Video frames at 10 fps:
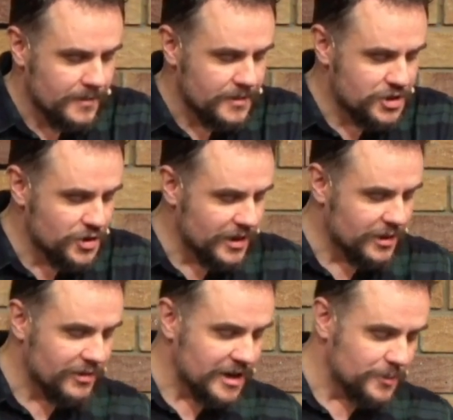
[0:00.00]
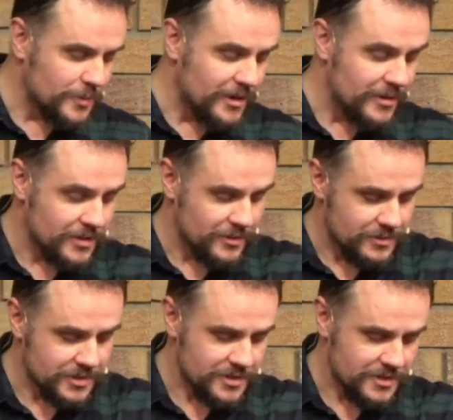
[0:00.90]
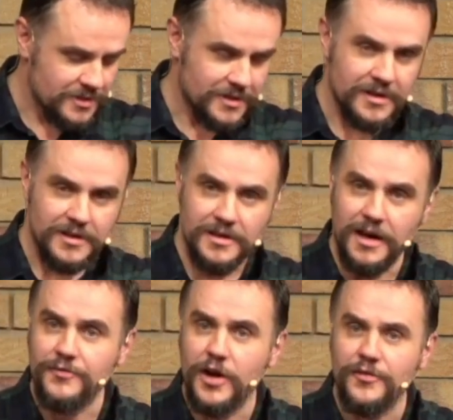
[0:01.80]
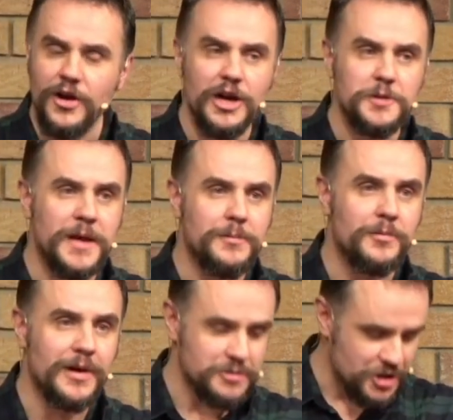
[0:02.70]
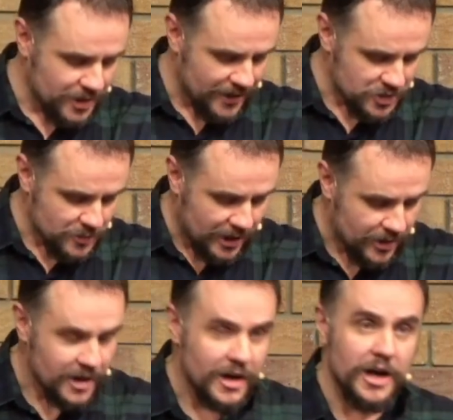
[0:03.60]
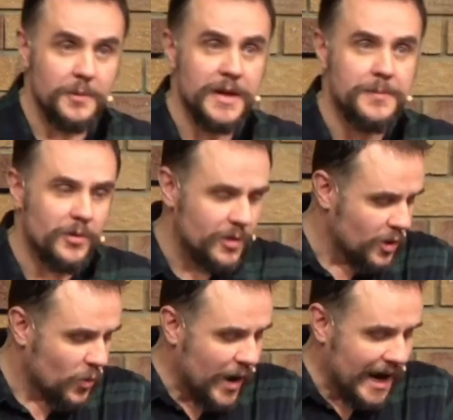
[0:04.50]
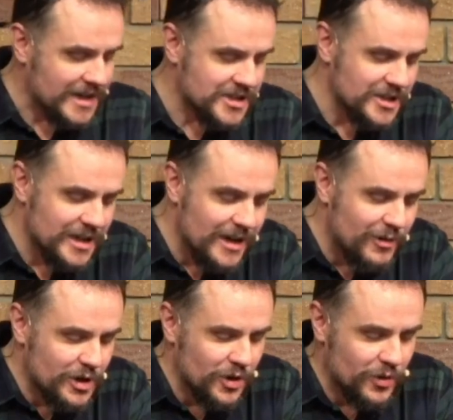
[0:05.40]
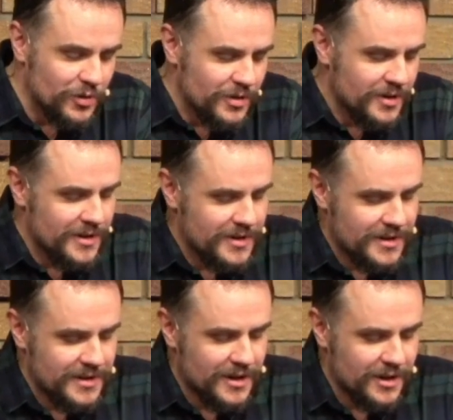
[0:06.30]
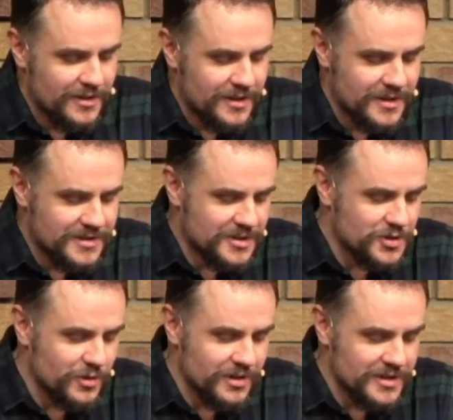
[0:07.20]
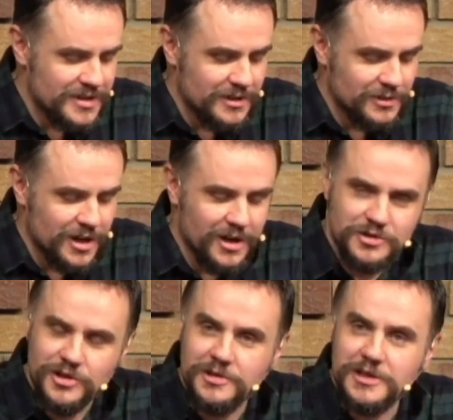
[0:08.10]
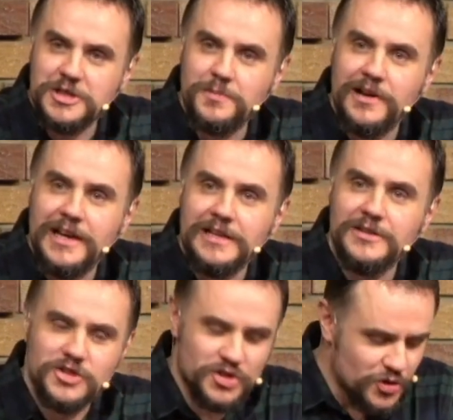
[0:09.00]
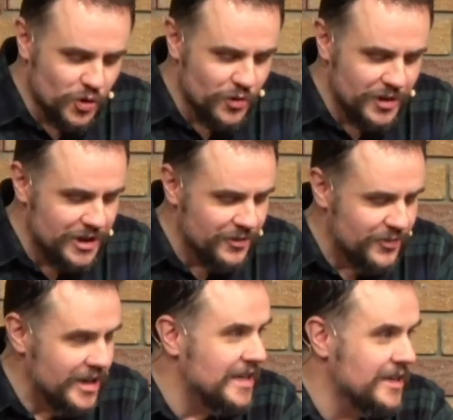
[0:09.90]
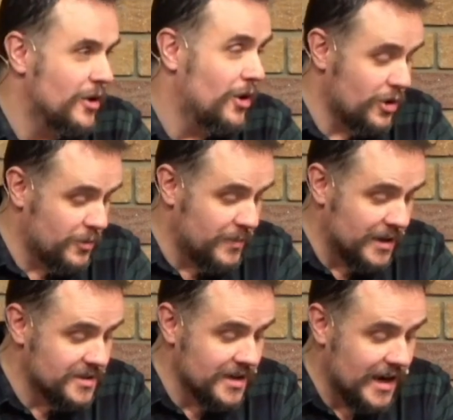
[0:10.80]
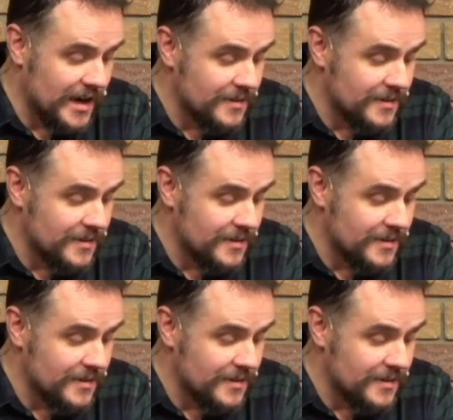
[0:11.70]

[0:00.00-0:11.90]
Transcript: Two incredible miracles. Now, I've heard people, perhaps you have as well, heard people wax lyrical. You know, there's the story of this little girl trying to explain the story of Enoch by saying,